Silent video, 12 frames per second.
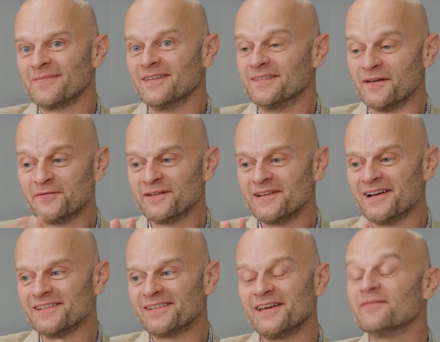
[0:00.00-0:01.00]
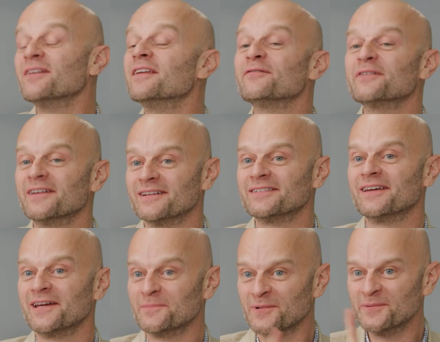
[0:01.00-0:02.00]
Definitely not safe and definitely not
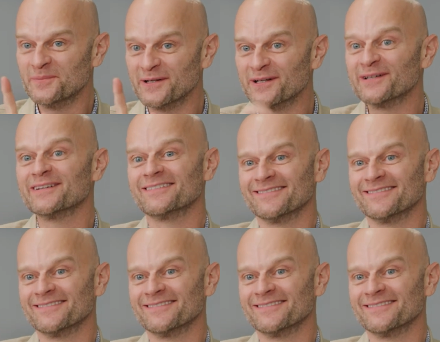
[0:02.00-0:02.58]
tame, but good.